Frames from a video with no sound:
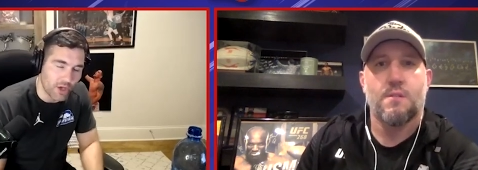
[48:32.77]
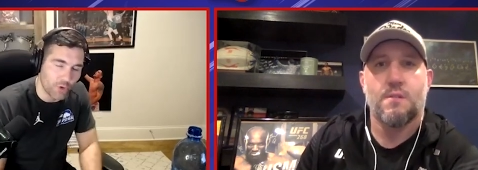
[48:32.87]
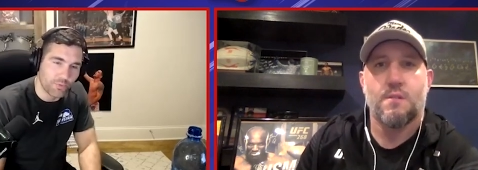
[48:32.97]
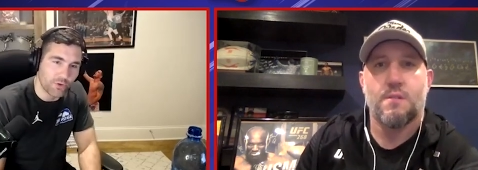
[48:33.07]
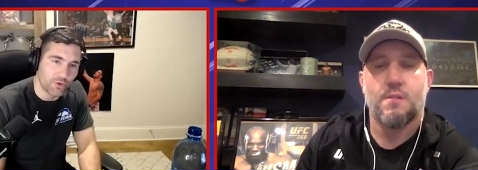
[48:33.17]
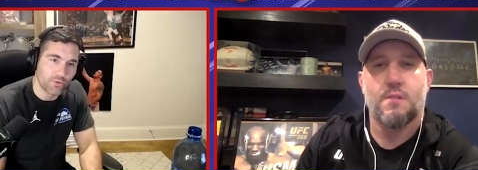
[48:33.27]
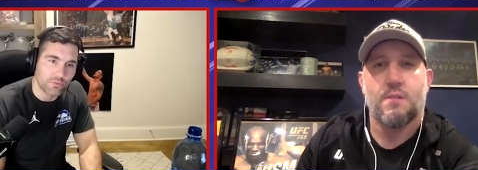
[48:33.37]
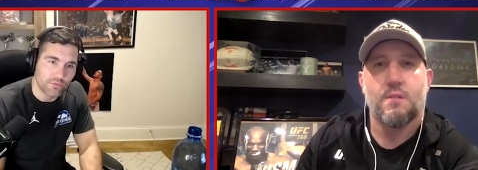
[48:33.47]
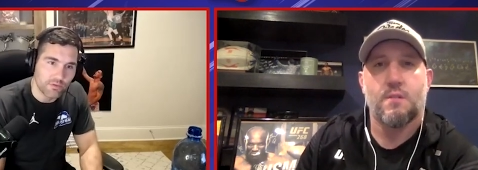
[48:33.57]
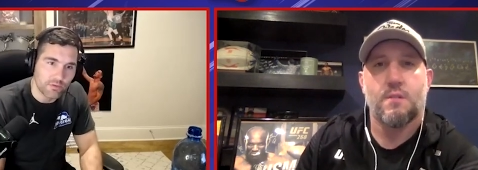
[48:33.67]
Speaker 1: help
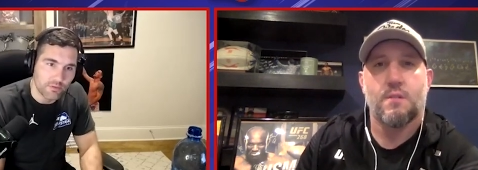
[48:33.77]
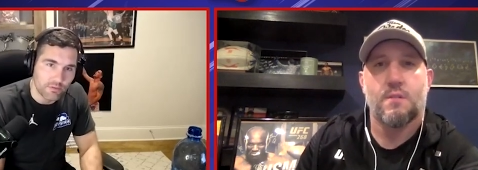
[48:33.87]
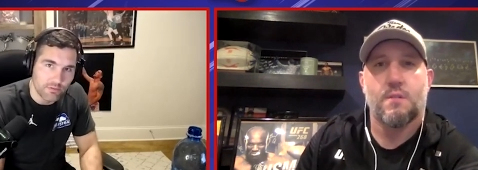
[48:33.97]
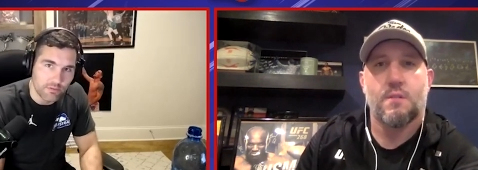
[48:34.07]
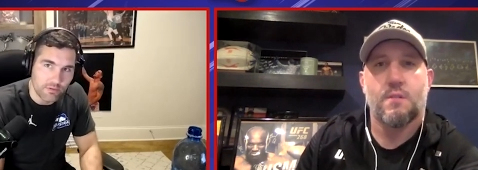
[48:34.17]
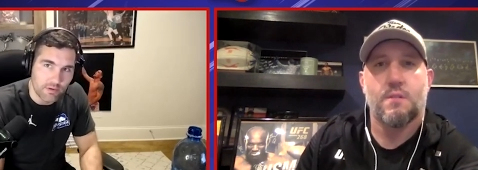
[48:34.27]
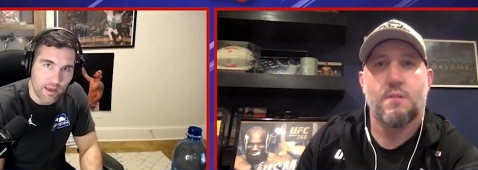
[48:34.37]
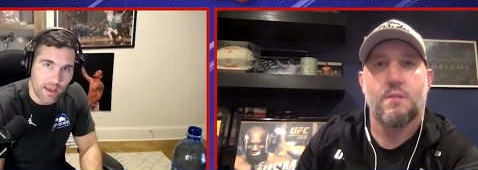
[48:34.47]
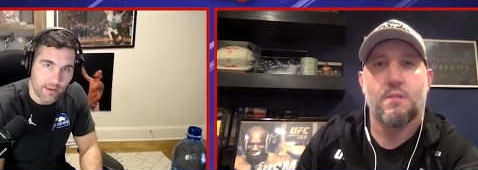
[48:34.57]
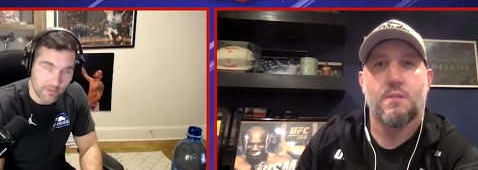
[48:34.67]
you
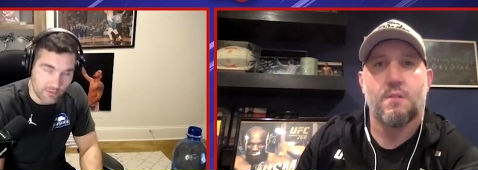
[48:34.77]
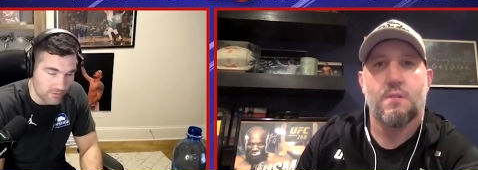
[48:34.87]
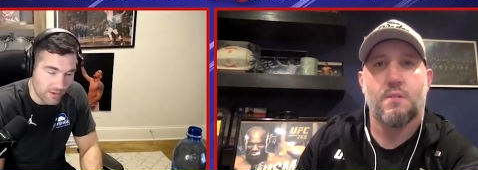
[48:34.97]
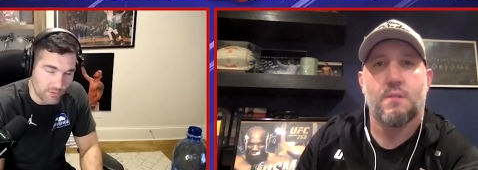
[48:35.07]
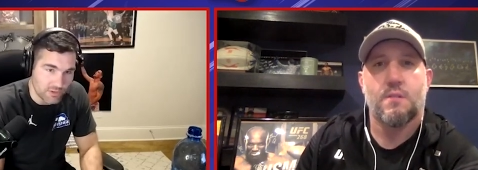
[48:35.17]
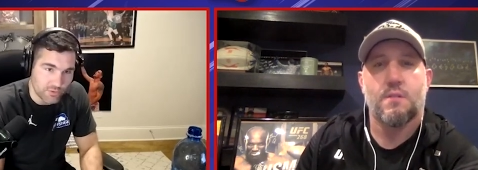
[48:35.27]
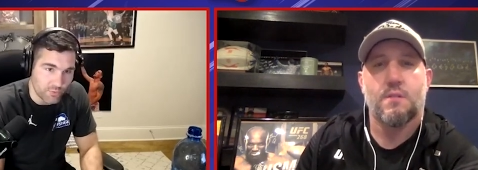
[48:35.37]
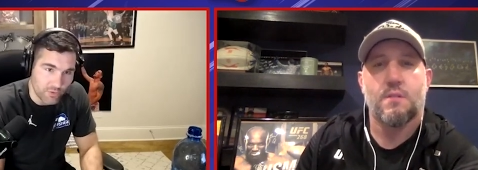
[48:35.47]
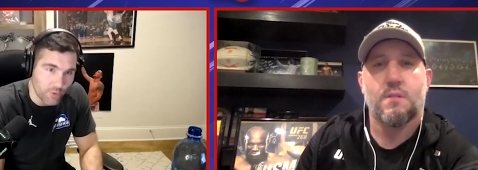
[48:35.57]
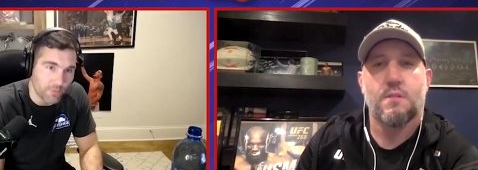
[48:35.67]
uh, like just
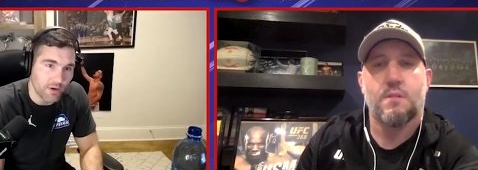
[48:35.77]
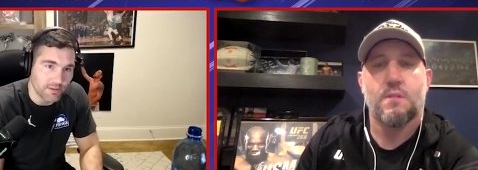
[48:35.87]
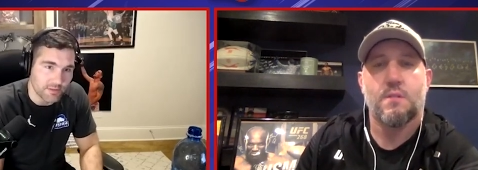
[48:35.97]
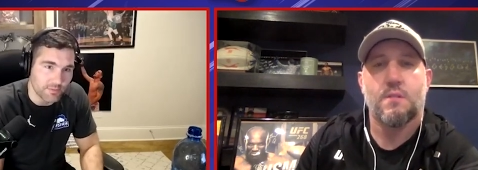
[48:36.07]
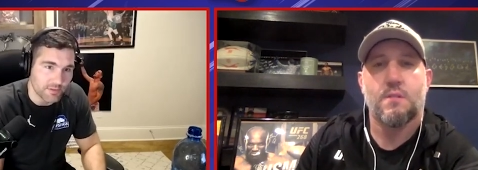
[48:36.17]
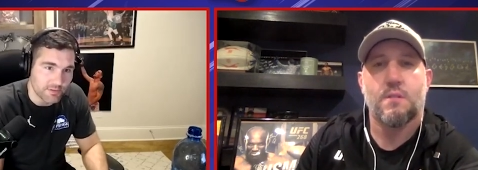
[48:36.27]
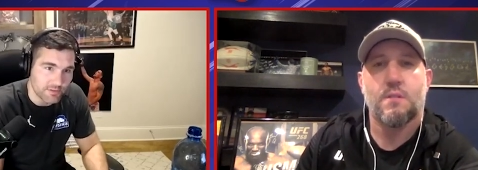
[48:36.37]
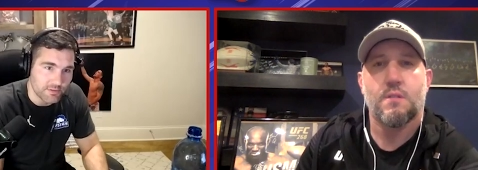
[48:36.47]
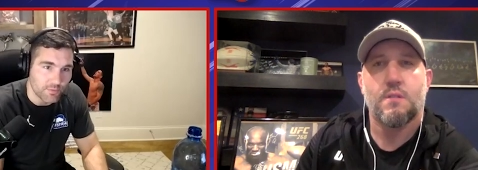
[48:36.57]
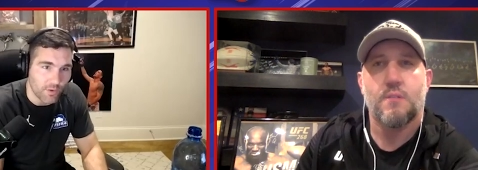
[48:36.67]
with normal
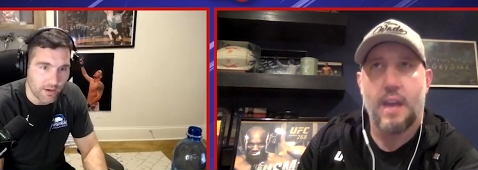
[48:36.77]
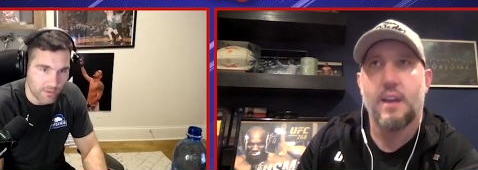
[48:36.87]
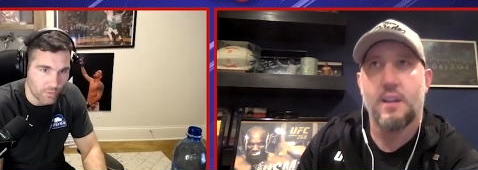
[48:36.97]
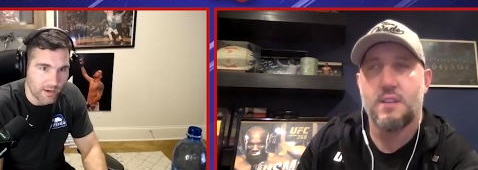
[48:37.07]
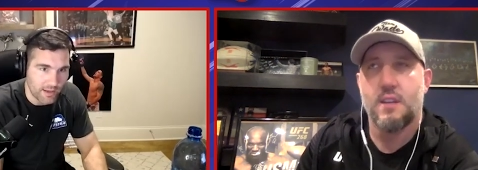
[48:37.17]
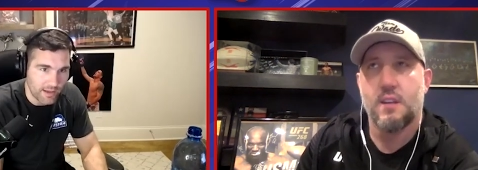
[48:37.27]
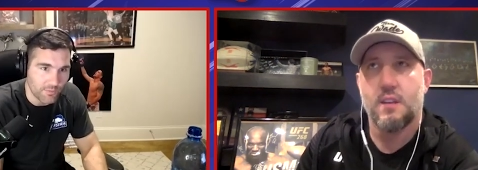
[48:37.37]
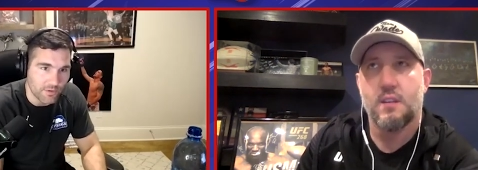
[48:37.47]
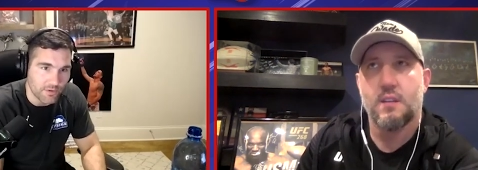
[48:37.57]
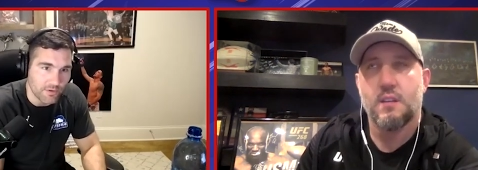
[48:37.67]
customers yeah want to get
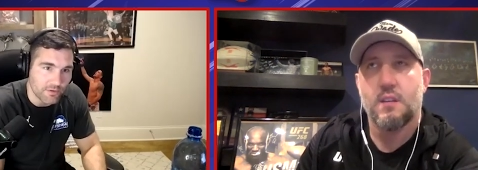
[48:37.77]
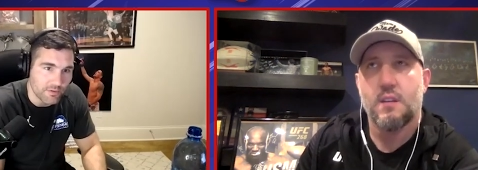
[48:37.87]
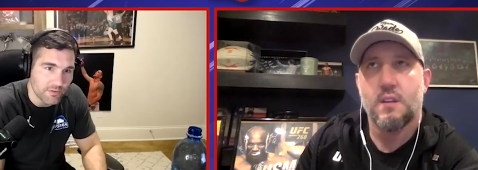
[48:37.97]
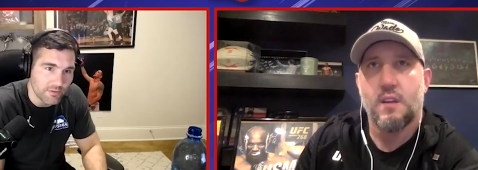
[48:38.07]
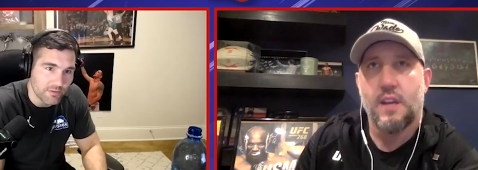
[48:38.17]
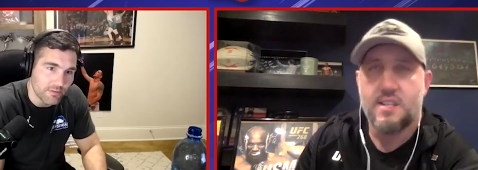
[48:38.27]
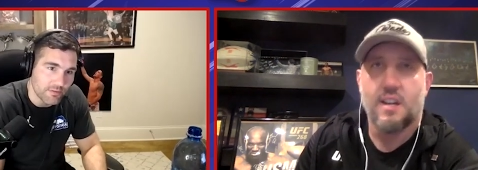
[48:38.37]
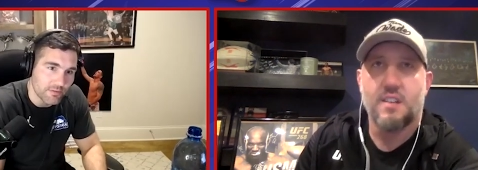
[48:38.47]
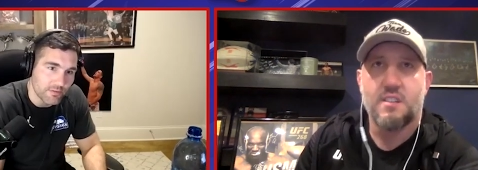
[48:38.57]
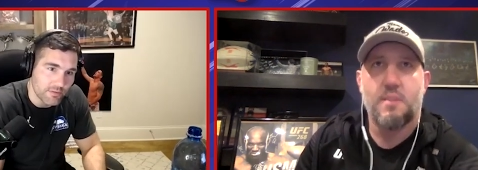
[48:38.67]
in with you
Speaker 2: it
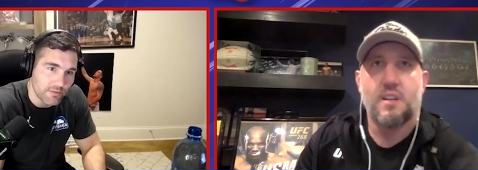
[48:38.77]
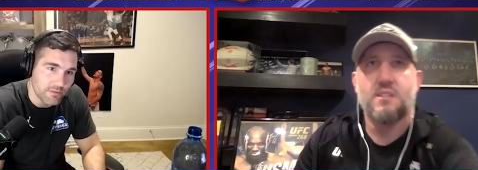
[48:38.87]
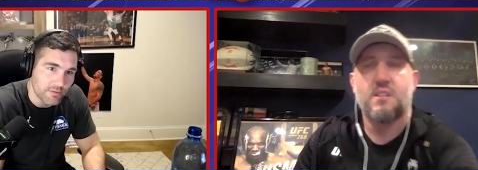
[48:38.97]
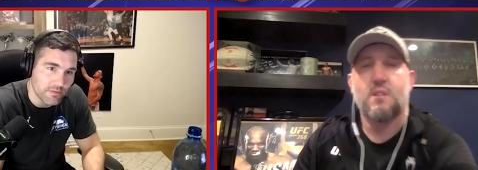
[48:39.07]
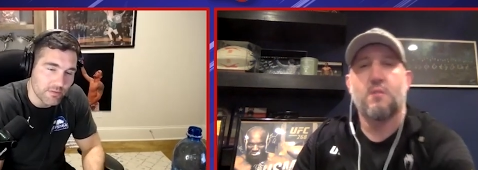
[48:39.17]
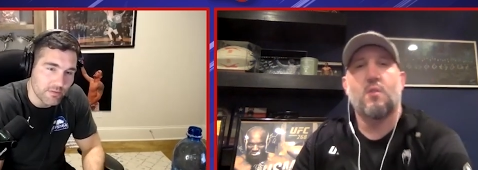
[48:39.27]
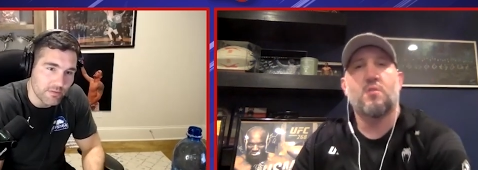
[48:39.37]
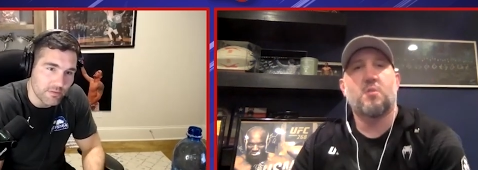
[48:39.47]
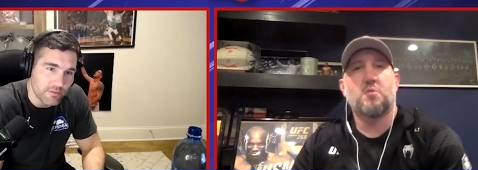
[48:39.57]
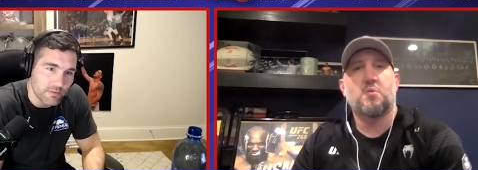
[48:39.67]
does and because you know the whole
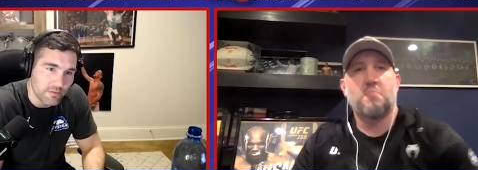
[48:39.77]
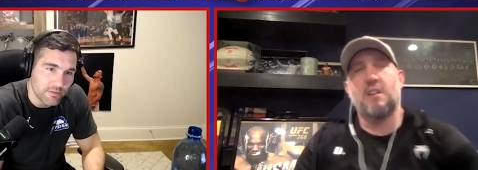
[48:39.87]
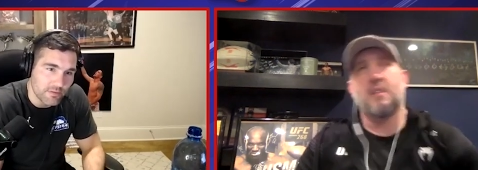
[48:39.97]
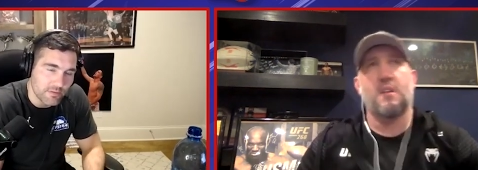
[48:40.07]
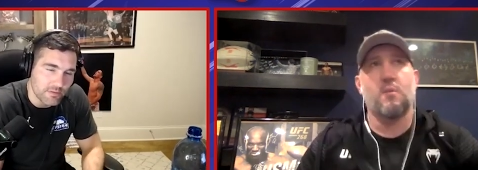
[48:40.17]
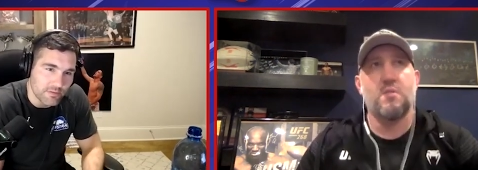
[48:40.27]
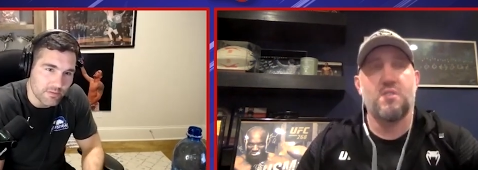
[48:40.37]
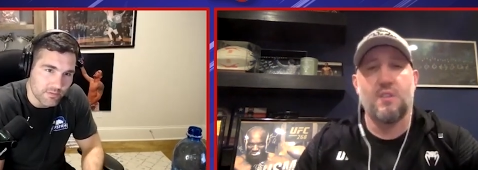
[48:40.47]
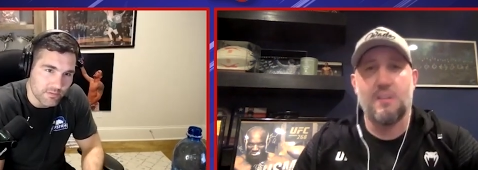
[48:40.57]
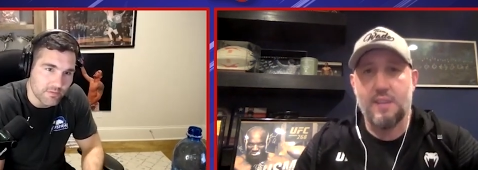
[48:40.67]
social media thing which you know
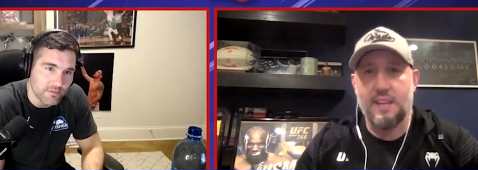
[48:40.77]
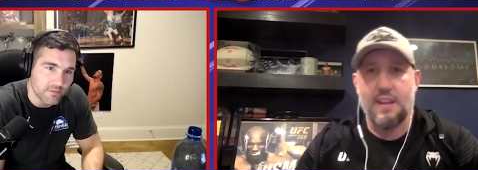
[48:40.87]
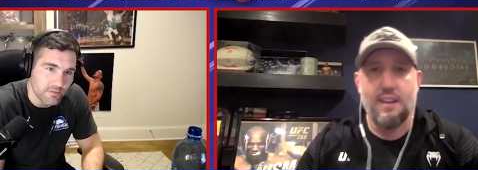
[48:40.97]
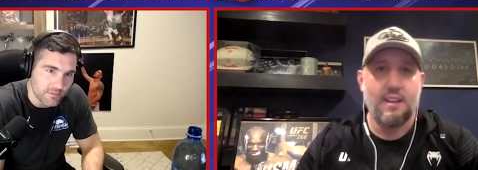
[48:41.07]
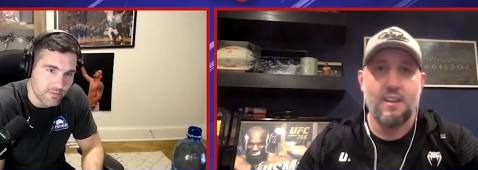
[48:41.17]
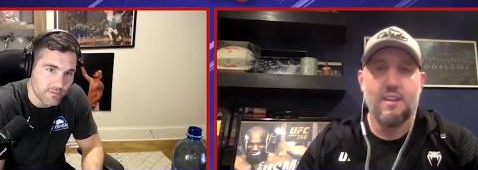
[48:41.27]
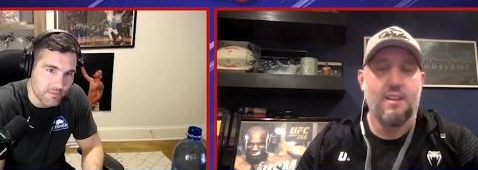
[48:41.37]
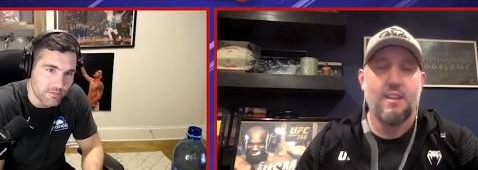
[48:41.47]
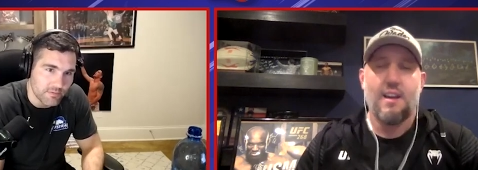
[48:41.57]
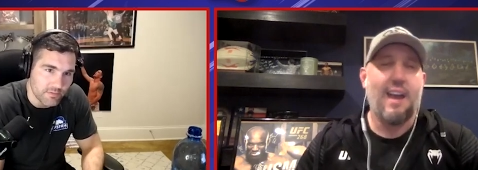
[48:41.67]
in the beginning
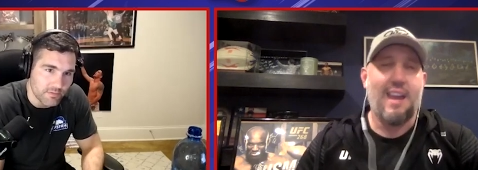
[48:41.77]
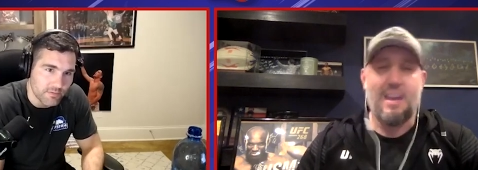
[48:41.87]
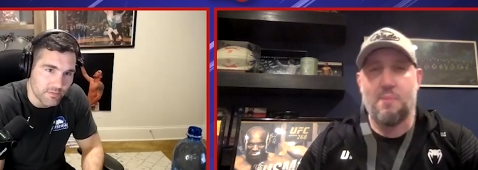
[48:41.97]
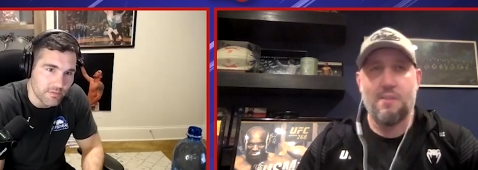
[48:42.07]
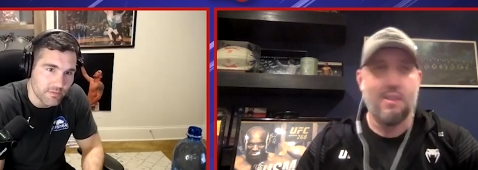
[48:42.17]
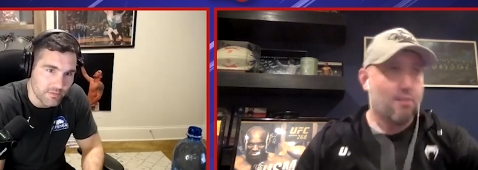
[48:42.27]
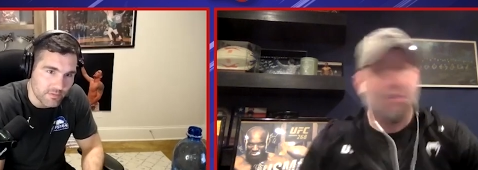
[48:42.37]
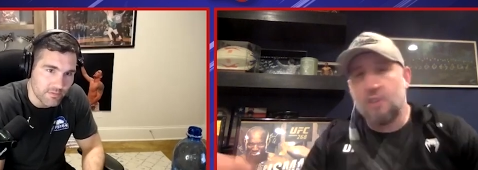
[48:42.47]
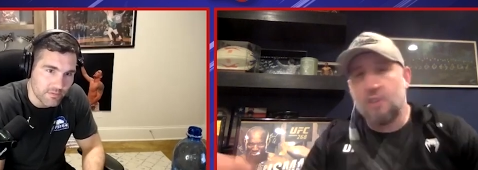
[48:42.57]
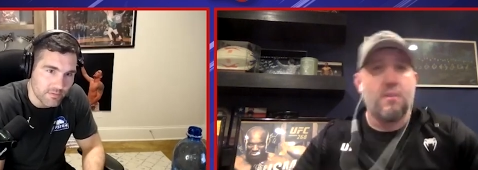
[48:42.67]
I hate being like, look at